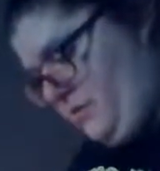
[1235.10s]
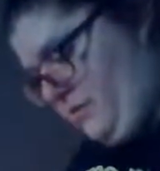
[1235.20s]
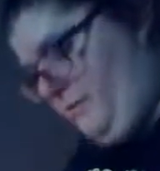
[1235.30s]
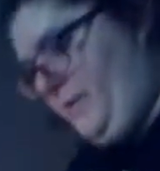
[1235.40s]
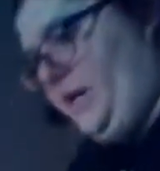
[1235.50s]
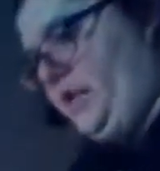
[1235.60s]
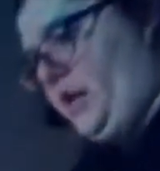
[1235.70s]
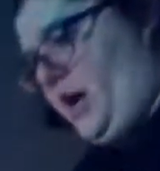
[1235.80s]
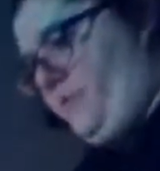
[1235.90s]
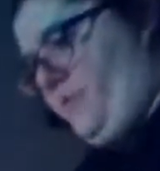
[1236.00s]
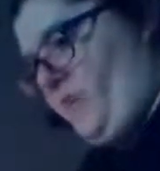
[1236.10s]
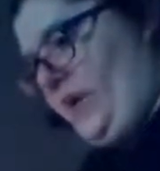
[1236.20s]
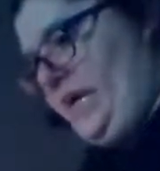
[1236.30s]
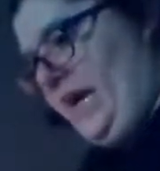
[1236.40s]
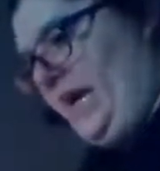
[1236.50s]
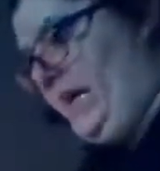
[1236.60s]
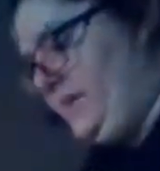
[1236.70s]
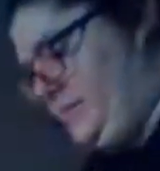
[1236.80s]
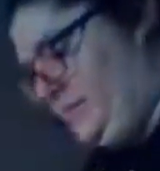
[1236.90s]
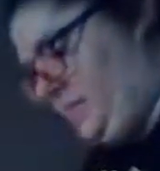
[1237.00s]
But copyright
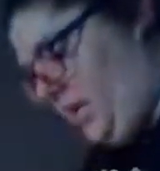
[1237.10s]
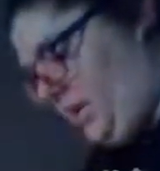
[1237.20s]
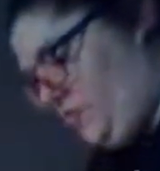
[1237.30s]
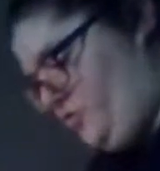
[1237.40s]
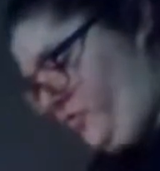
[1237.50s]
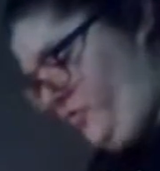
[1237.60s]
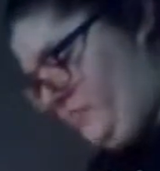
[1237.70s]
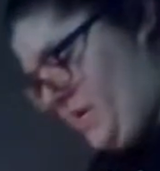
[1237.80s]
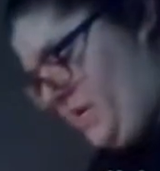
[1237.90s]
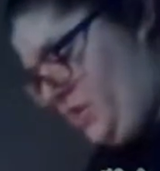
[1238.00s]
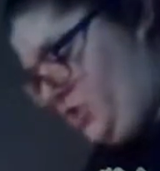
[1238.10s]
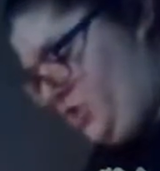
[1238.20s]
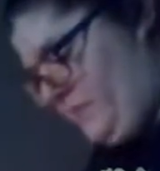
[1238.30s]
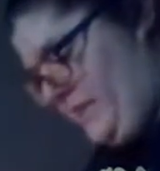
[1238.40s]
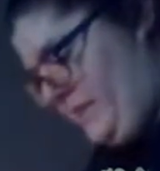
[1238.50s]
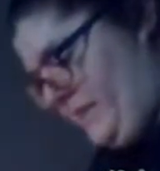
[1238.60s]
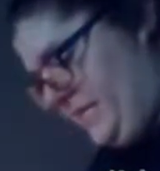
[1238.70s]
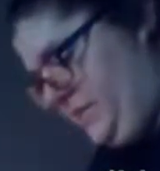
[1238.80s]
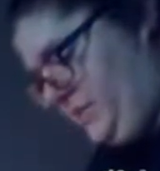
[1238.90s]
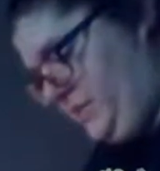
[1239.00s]
has driven me to my
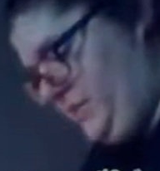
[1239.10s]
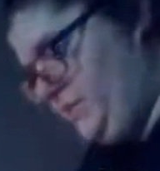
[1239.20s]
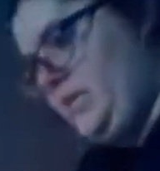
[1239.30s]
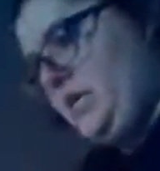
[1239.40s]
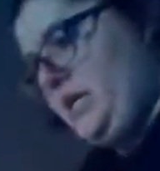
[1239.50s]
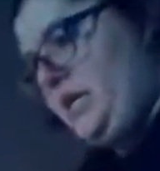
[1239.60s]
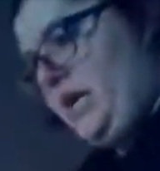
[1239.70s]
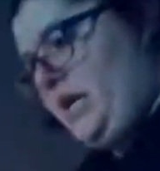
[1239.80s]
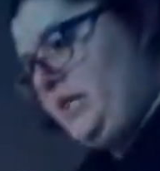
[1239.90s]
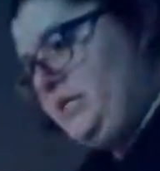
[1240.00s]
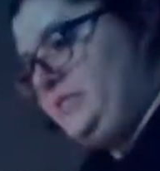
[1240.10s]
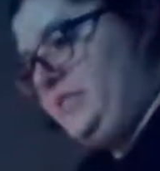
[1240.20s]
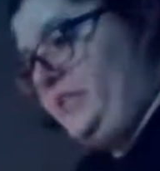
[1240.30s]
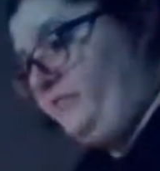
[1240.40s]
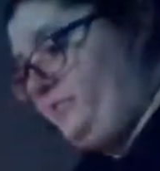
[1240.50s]
limits. And instead of